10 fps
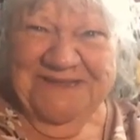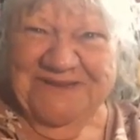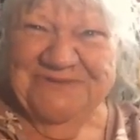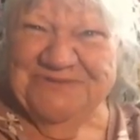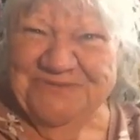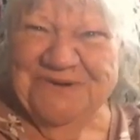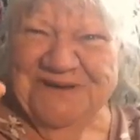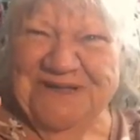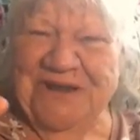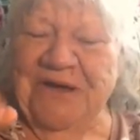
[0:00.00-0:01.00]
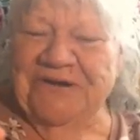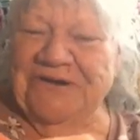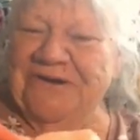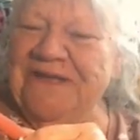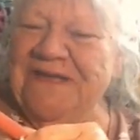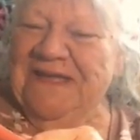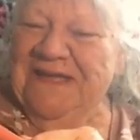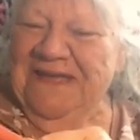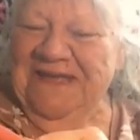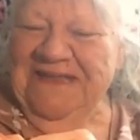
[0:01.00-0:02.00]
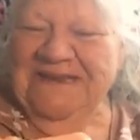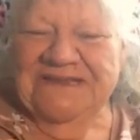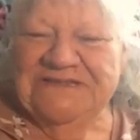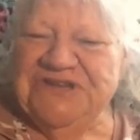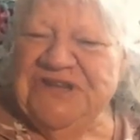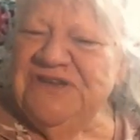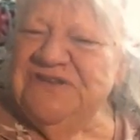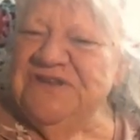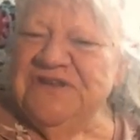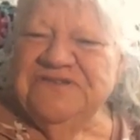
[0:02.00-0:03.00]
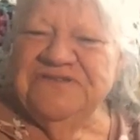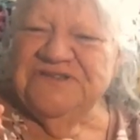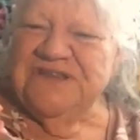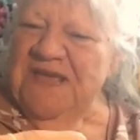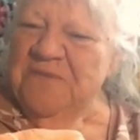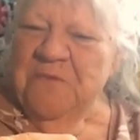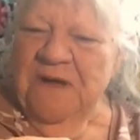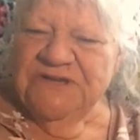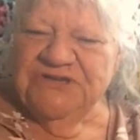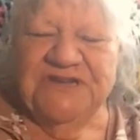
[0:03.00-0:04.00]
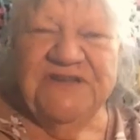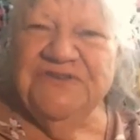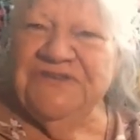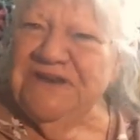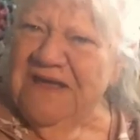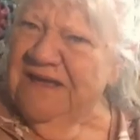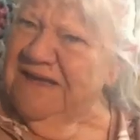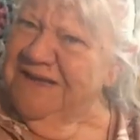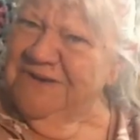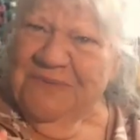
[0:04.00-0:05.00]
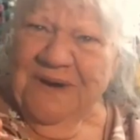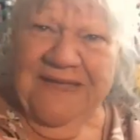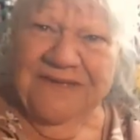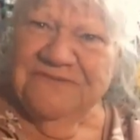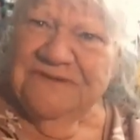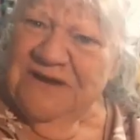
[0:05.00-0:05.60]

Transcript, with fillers: You know, was working on her, and uh, she couldn't understand why she could not get around.